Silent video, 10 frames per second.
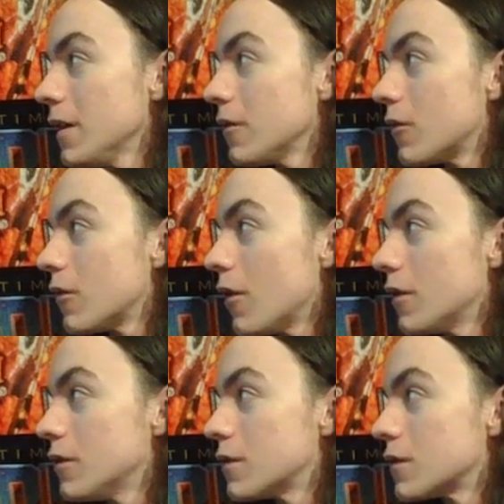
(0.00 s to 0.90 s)
or are
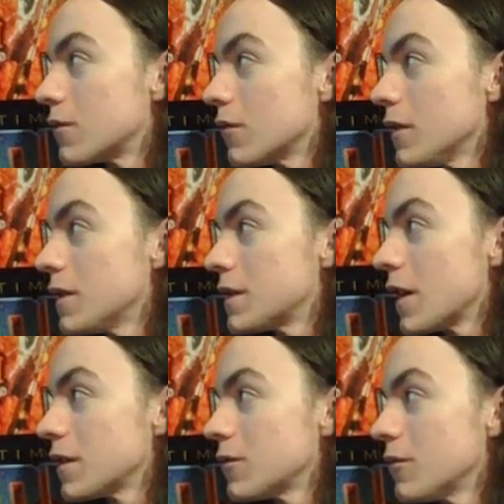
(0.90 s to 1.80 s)
you just really
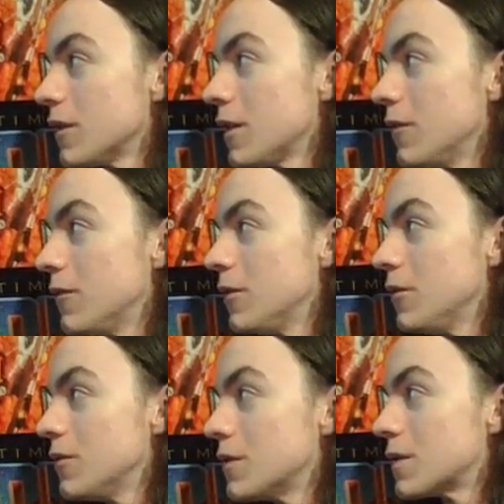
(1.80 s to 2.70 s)
sexually
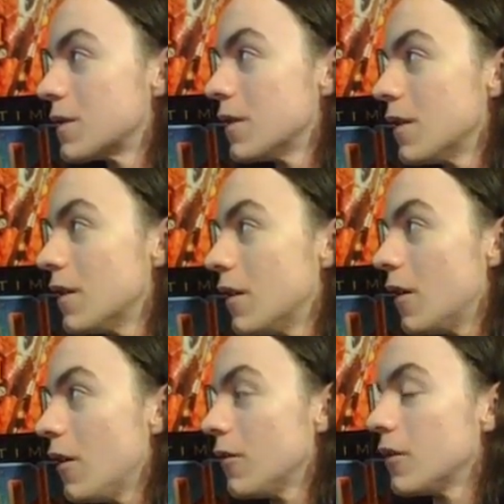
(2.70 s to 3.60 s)
confused?
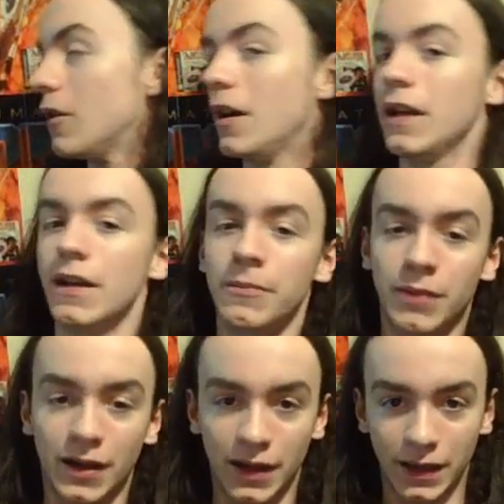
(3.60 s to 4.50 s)
Oh no, I am
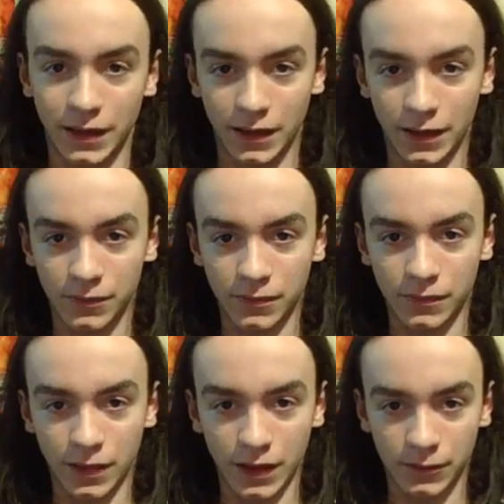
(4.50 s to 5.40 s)
bi. I
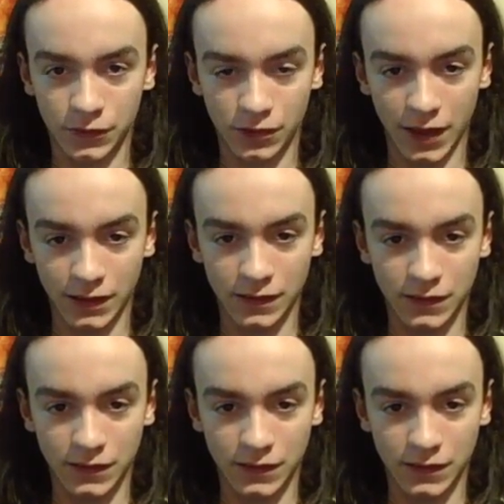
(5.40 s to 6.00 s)
am attracted to